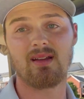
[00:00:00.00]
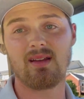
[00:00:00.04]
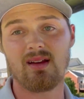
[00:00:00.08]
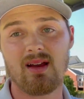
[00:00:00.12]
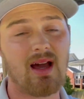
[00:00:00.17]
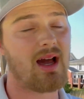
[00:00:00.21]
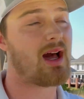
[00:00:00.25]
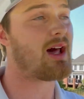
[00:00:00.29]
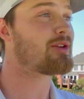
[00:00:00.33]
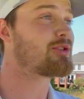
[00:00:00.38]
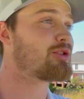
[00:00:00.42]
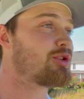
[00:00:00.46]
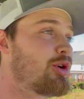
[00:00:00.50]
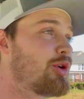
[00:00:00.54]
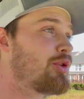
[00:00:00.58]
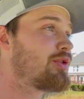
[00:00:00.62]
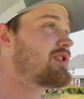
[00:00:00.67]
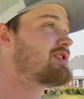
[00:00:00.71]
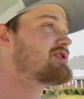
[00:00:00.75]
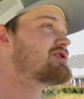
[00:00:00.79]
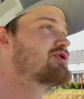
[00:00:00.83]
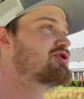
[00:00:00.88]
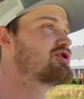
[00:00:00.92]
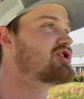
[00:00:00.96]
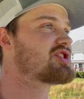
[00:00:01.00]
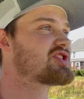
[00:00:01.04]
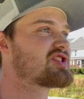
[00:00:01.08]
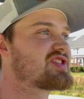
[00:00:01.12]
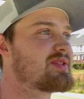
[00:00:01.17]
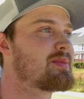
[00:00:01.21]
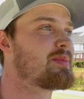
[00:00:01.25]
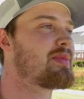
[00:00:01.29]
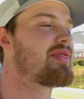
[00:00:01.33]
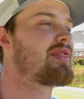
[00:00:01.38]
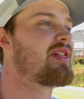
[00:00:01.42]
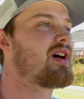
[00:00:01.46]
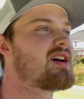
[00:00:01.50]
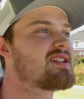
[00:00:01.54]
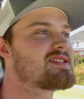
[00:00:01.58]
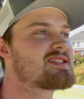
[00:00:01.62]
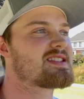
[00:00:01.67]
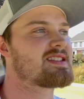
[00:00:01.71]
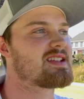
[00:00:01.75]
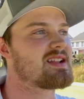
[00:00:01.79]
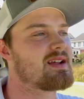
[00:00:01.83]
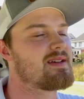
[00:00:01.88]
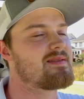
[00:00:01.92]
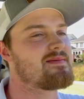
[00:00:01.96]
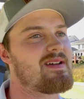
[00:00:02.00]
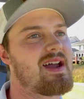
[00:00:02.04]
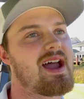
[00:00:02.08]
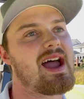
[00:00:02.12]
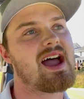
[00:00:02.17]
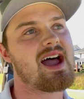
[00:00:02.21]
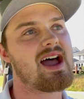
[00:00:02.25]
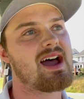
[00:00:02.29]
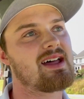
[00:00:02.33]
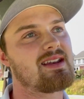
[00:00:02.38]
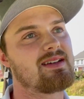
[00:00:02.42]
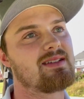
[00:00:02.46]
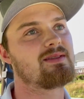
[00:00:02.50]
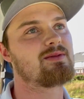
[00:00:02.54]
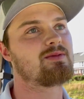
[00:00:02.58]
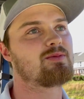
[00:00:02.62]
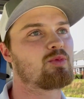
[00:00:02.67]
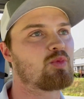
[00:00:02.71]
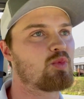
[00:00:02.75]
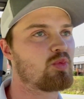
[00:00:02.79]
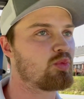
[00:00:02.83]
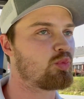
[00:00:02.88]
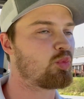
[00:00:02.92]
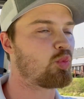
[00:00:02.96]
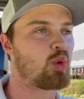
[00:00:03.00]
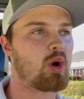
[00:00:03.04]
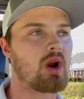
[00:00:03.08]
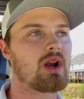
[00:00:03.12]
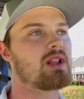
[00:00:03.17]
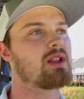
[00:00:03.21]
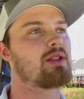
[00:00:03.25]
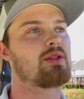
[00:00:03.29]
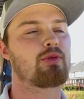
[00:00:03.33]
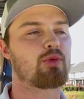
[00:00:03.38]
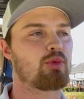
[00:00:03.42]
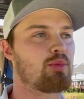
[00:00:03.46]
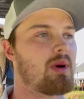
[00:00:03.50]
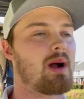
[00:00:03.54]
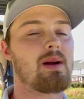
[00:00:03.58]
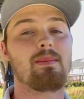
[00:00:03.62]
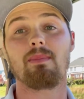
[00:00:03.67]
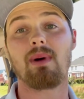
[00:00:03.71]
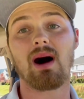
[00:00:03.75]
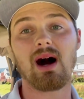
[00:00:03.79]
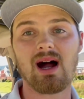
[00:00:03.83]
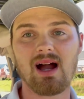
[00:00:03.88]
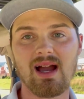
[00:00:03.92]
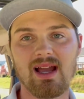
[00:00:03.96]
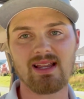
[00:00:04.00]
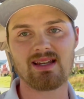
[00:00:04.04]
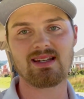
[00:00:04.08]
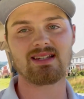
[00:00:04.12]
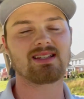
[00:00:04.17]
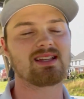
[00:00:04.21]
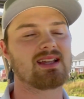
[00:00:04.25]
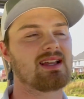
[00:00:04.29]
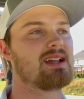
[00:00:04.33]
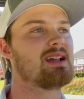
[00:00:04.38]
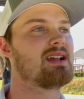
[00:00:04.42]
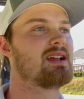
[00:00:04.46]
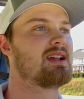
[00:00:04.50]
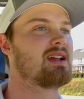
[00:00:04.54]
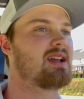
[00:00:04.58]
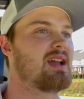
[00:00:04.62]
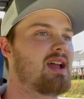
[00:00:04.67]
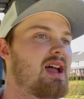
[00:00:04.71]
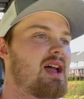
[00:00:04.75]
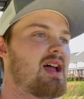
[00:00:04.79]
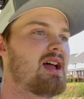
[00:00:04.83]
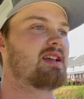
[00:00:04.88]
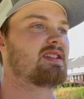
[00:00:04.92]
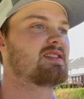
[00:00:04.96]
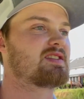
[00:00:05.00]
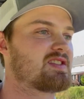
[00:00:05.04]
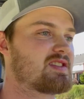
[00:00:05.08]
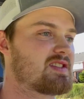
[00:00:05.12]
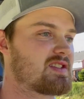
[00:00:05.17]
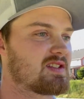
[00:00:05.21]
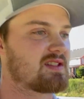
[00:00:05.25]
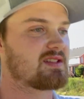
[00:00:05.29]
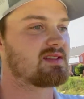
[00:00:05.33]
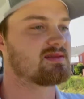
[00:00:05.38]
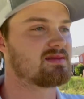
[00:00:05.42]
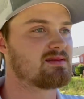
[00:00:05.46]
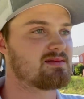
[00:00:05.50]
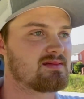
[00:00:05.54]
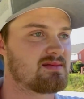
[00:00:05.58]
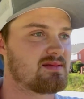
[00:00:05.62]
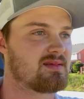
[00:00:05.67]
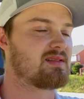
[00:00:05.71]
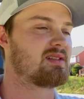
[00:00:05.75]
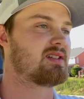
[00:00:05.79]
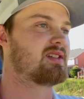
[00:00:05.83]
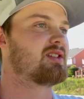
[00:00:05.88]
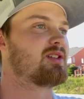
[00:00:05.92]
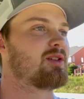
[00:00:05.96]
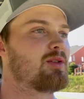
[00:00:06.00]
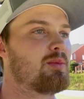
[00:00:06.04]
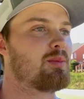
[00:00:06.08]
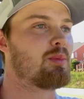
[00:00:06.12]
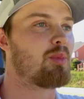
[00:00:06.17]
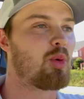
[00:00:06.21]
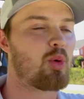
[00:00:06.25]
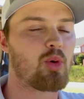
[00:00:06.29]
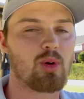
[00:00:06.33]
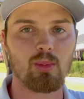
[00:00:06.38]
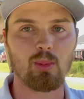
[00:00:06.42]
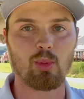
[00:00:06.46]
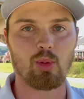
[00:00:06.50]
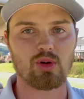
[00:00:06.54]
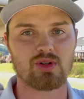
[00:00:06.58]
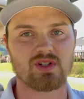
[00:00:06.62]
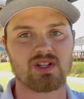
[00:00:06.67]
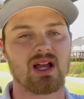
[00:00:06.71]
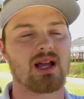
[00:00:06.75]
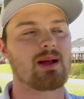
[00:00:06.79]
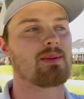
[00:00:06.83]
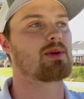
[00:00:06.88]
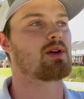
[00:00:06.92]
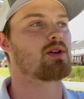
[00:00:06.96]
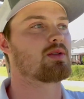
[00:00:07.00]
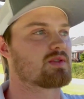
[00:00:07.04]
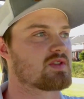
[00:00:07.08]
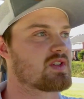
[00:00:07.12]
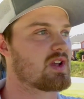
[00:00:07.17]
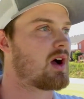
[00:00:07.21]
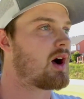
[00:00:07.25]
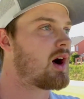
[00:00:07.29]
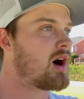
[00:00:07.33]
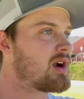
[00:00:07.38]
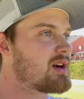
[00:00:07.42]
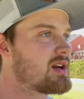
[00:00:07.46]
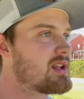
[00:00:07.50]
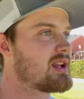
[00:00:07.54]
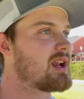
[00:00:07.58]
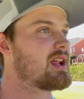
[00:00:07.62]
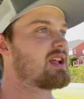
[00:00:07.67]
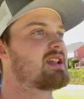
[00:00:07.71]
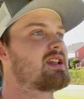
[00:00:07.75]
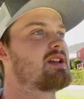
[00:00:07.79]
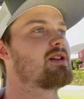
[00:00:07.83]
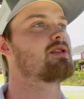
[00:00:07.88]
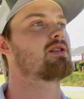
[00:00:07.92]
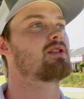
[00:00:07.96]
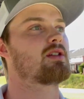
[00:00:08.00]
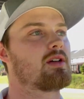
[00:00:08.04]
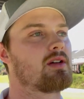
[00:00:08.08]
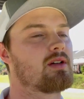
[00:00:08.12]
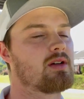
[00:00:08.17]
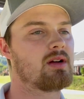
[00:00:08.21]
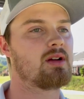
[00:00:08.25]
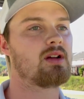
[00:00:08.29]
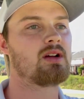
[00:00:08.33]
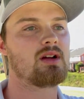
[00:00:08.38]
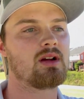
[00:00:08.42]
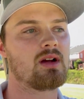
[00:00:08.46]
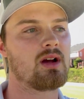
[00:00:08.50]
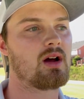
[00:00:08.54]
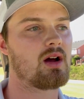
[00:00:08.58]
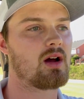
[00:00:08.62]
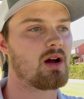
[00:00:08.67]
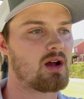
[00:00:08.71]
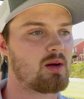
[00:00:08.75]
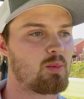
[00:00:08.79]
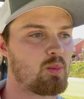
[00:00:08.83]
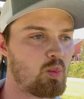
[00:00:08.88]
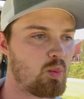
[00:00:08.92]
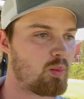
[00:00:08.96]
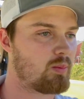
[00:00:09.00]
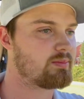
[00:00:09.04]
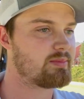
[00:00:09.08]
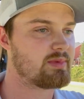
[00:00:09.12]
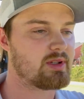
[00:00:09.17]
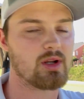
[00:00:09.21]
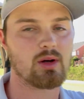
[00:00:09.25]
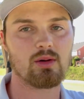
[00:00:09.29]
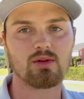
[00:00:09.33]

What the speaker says: I don't know, these are just some thoughts that I've had running through my mind as, you know, more and more time goes on and I hear, you know, a